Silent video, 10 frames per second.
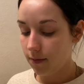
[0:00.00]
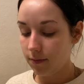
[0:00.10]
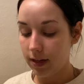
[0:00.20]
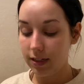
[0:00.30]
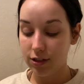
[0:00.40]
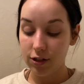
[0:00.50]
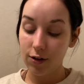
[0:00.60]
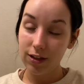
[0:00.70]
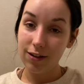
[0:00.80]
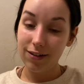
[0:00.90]
it's
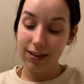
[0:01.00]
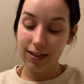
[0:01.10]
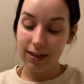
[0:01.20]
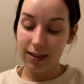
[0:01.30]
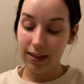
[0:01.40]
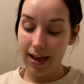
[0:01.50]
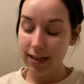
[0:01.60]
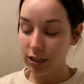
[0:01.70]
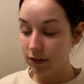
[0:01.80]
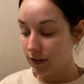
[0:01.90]
totally worth it. It
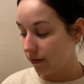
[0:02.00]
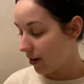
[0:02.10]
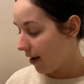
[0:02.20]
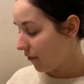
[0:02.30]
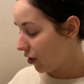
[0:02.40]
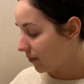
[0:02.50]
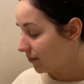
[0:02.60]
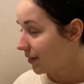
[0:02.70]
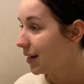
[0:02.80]
lasts you for forever,